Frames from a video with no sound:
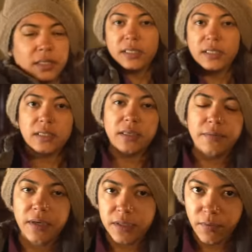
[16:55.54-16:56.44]
this is the
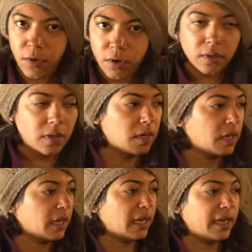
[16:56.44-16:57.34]
first floor
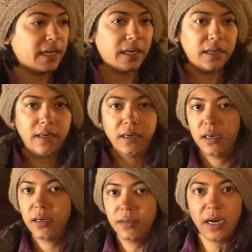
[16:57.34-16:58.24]
and
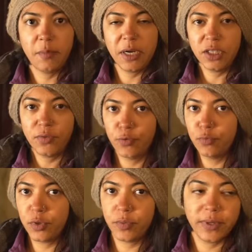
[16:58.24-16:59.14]
uh, there are a bunch of
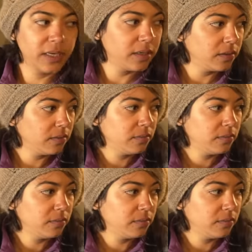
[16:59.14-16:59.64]
rooms over here.